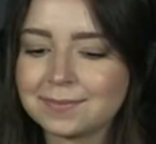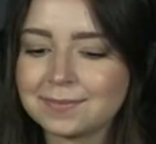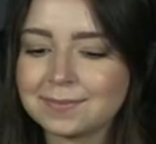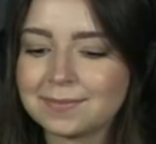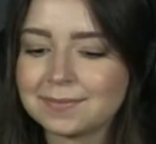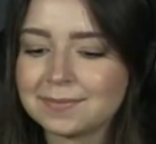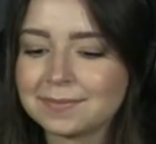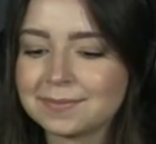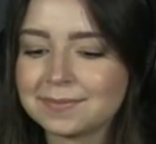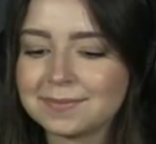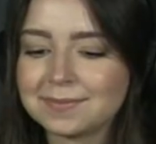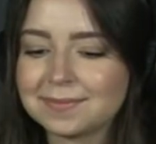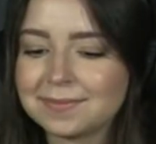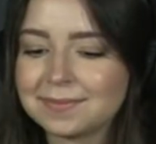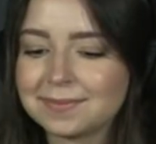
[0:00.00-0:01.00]

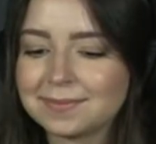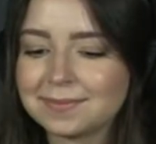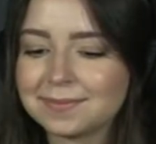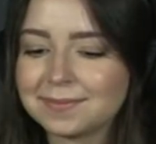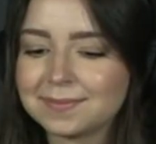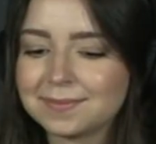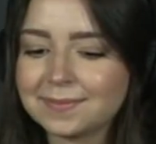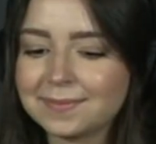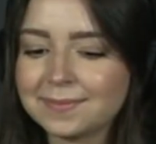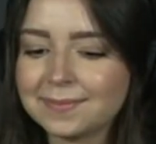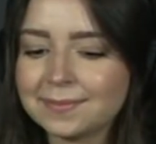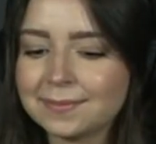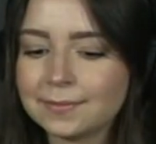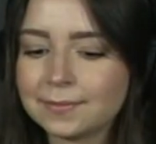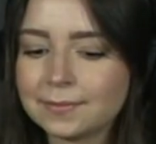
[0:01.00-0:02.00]

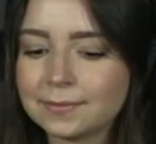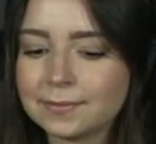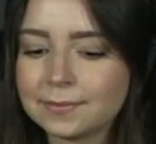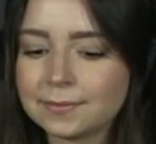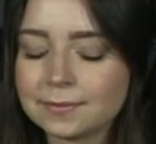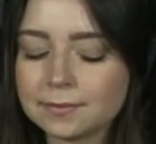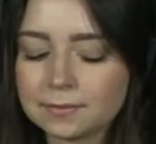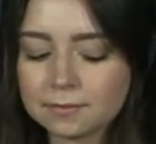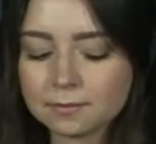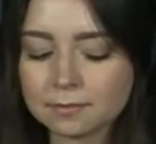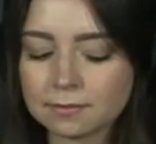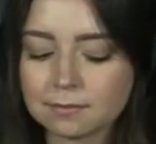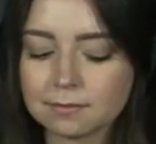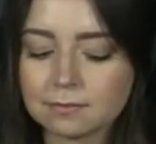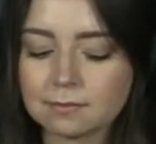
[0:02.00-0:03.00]

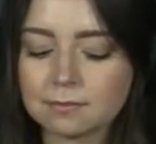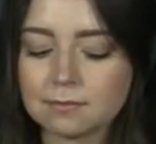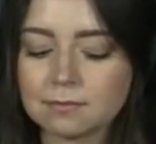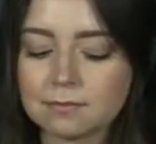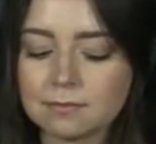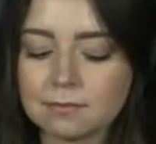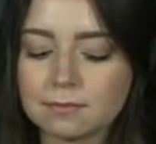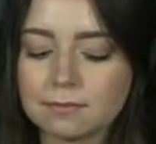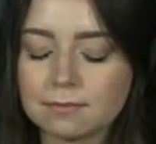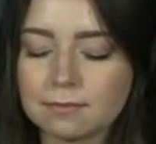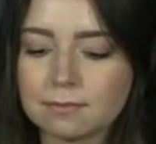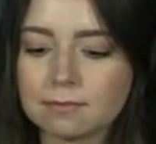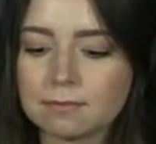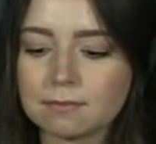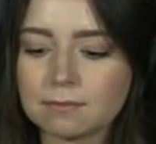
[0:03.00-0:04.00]

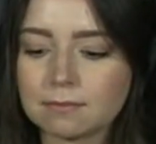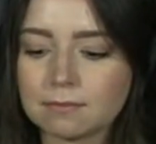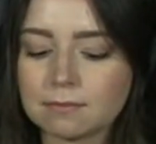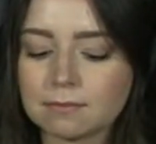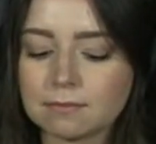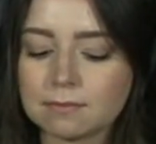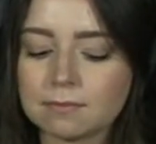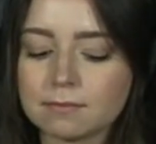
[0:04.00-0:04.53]
(silent)